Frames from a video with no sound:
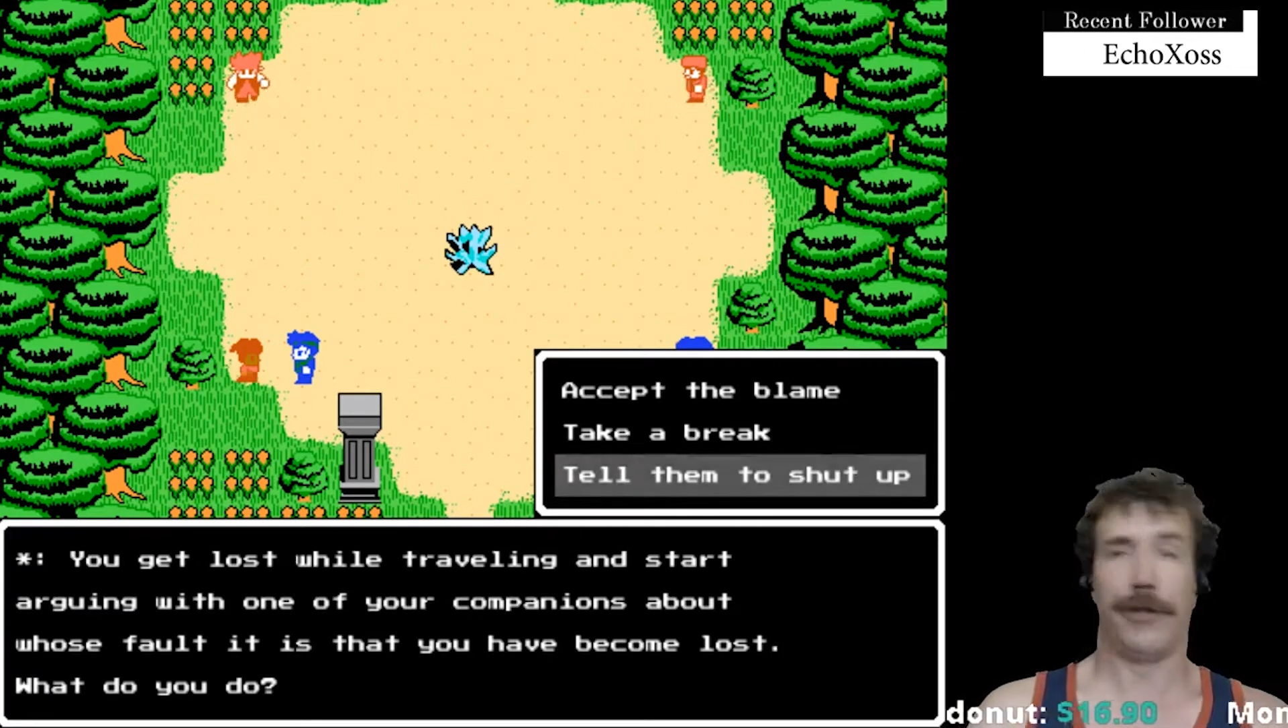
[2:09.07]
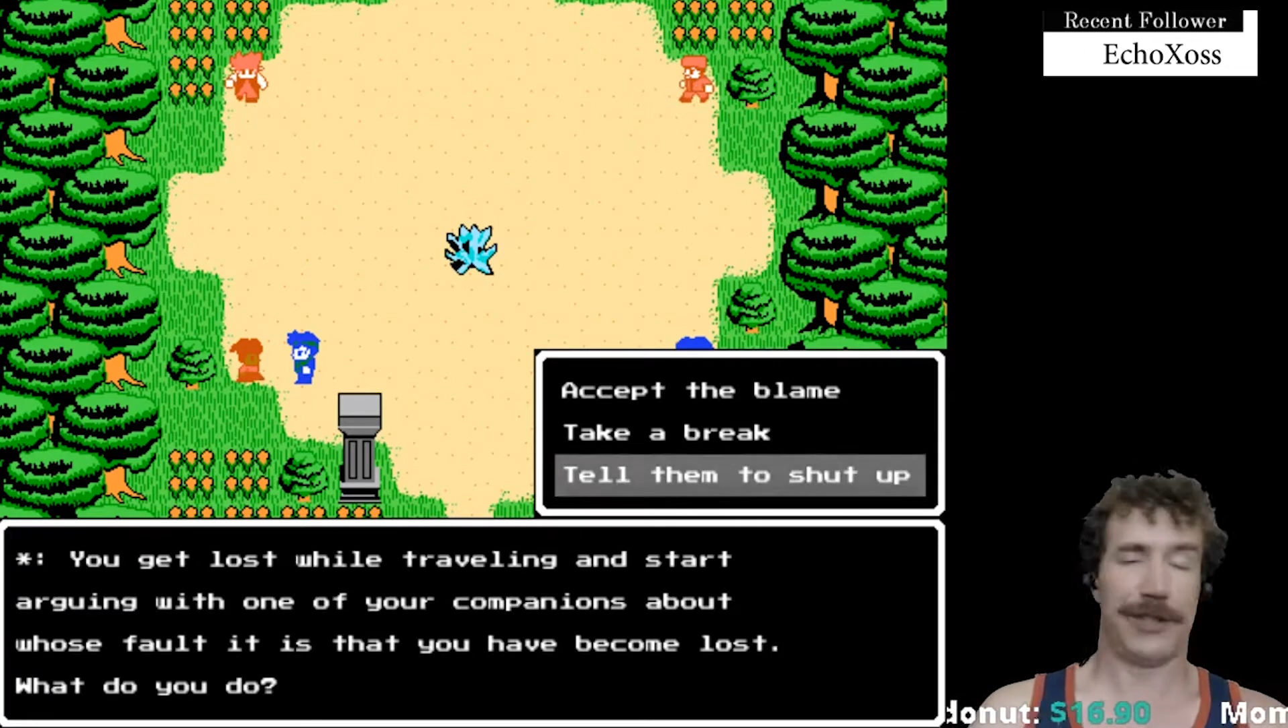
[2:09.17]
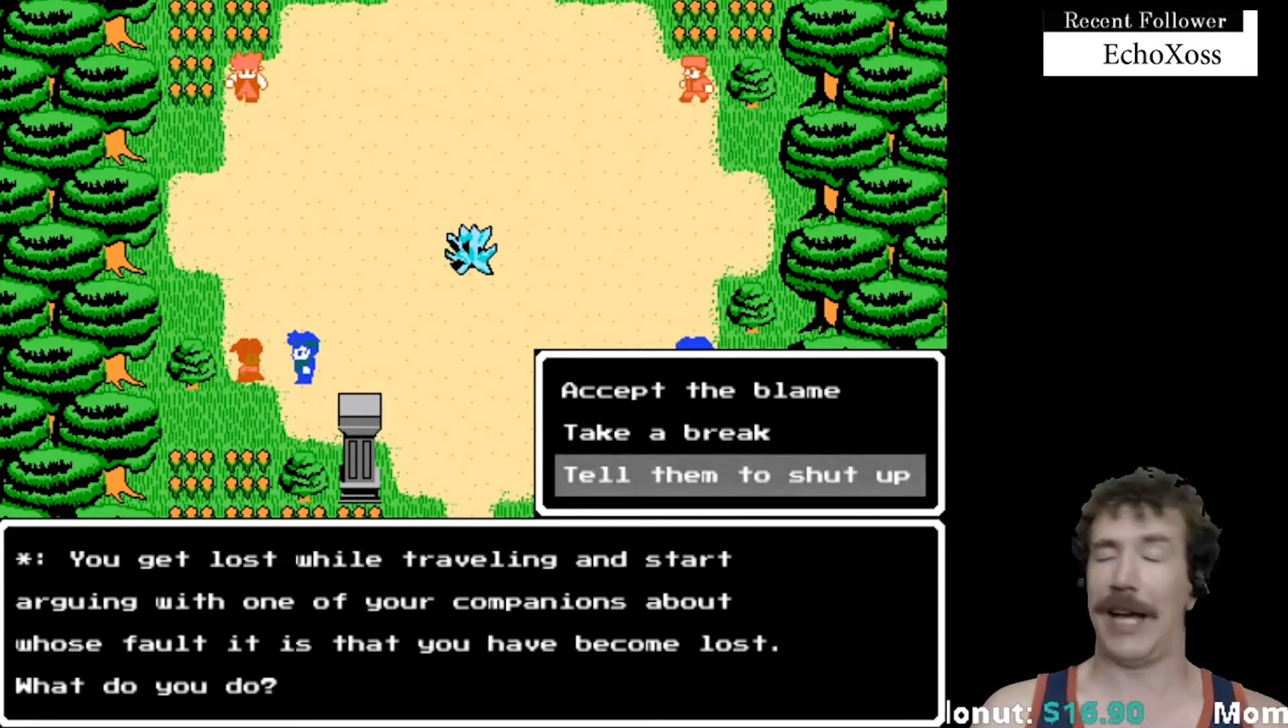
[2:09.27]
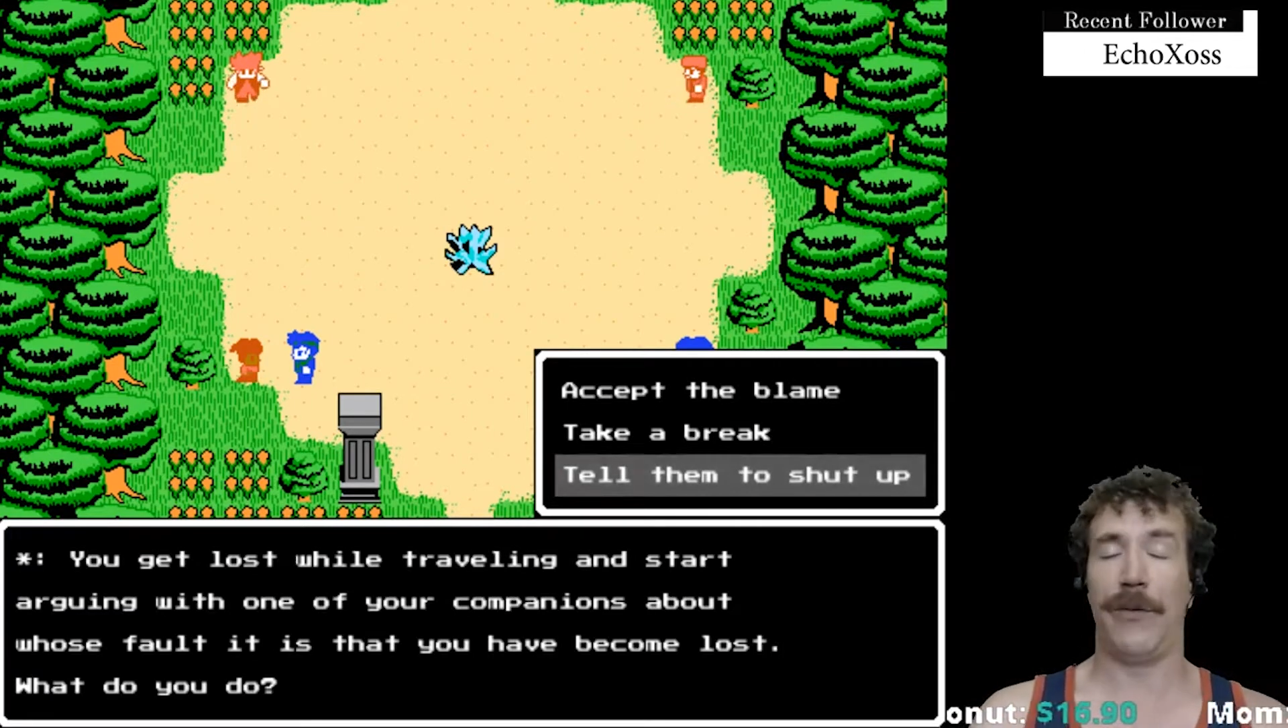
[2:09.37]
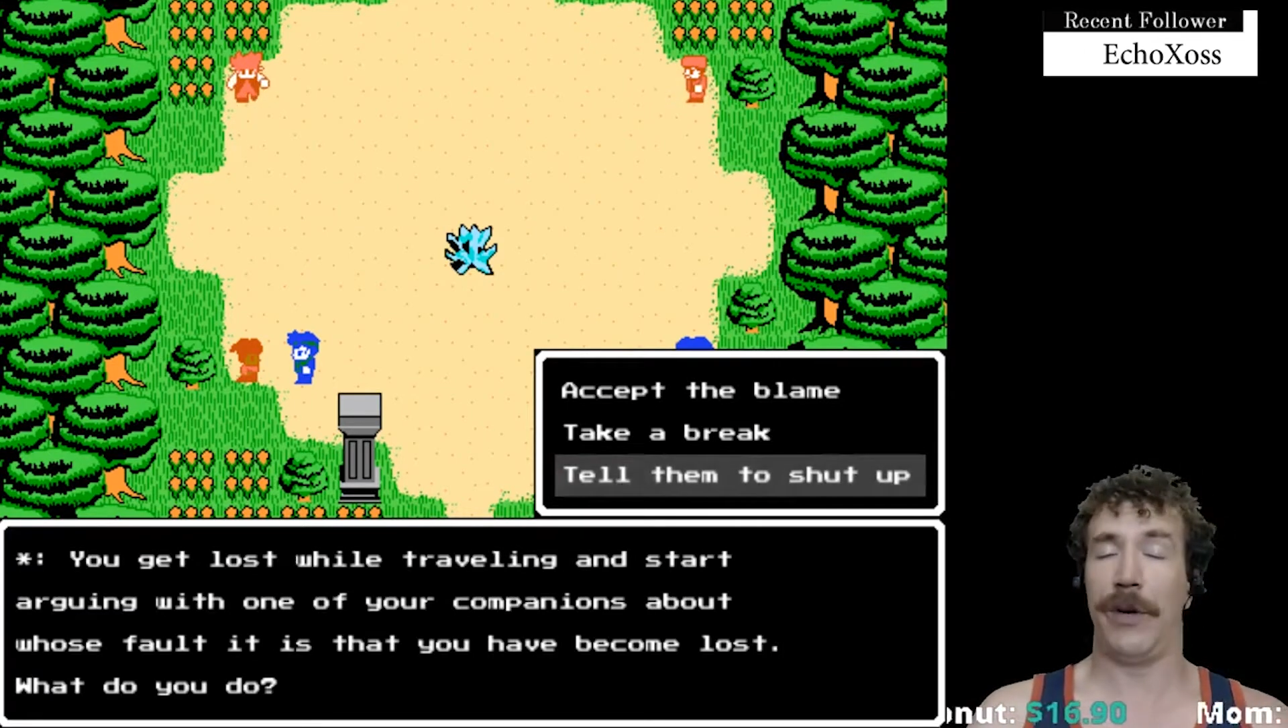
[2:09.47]

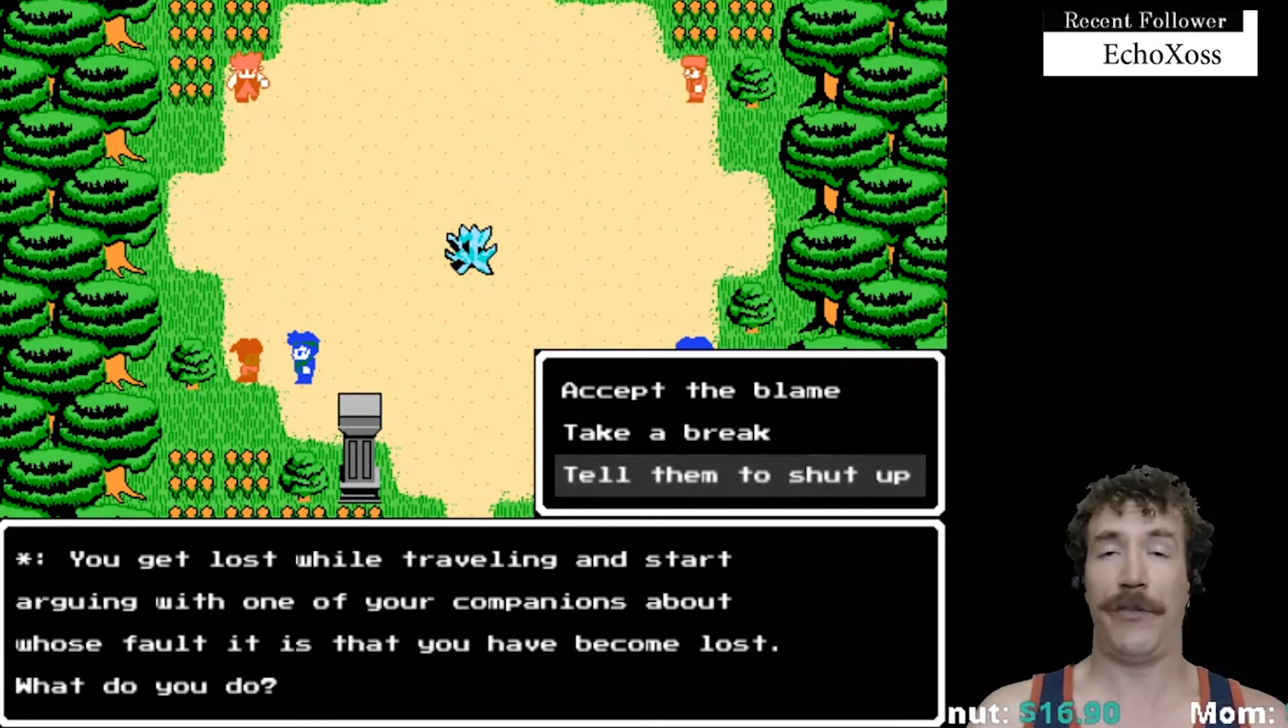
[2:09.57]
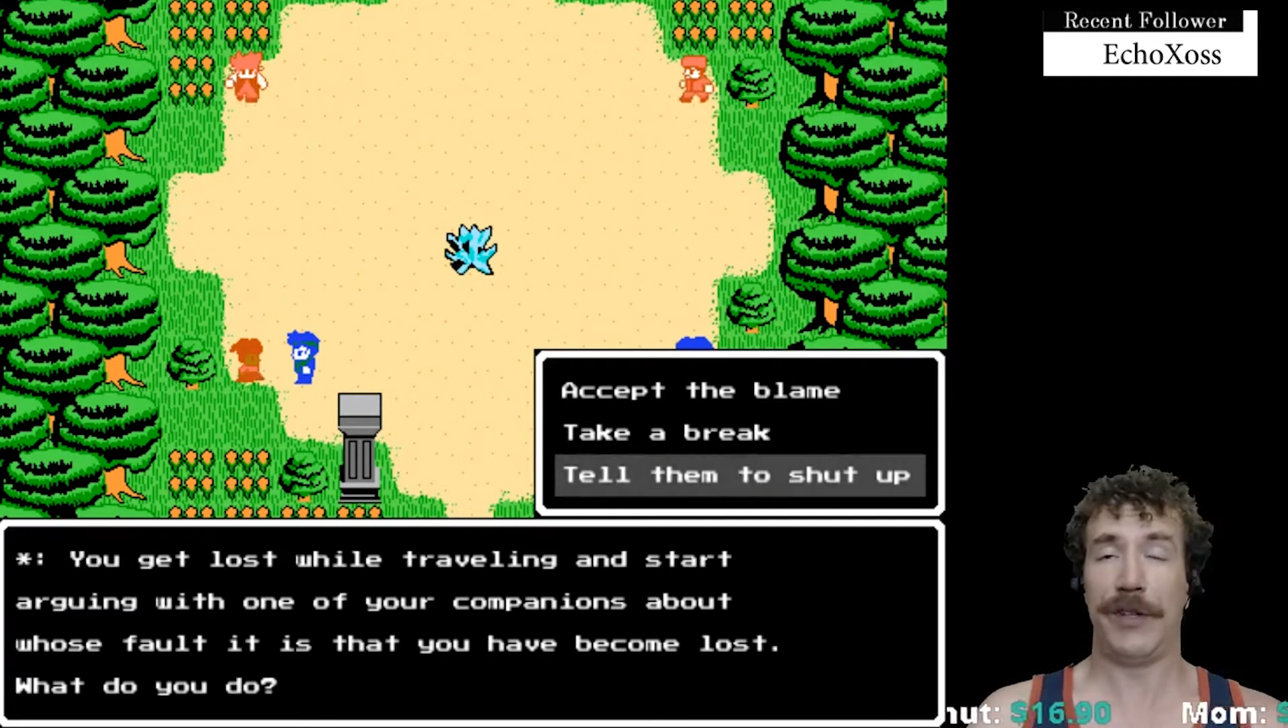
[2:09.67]
Because if